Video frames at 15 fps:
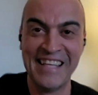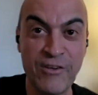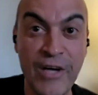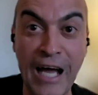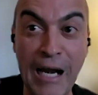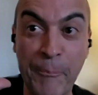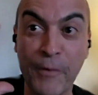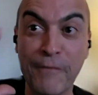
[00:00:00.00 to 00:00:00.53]

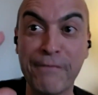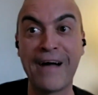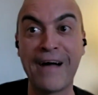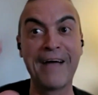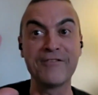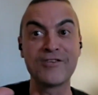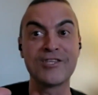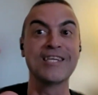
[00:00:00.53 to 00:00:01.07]
You got to put
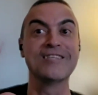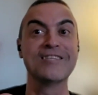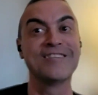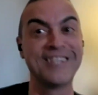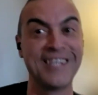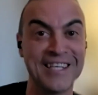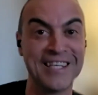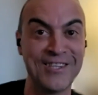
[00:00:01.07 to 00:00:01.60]
five
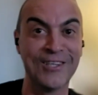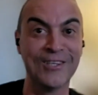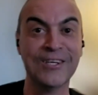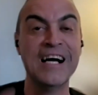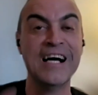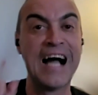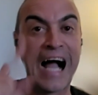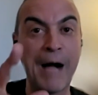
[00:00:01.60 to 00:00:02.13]
cheeses in it, though.
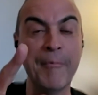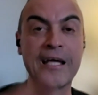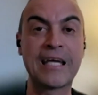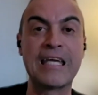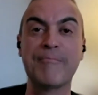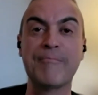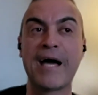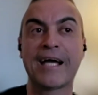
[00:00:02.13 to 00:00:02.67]
I'm
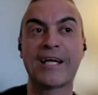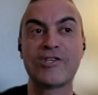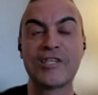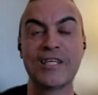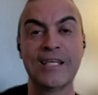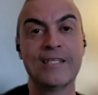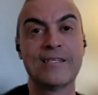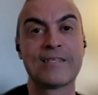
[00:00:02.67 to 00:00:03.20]
going to keep mac and
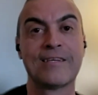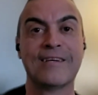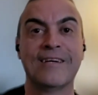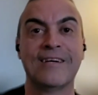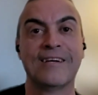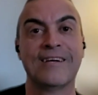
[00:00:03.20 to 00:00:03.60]
cheese.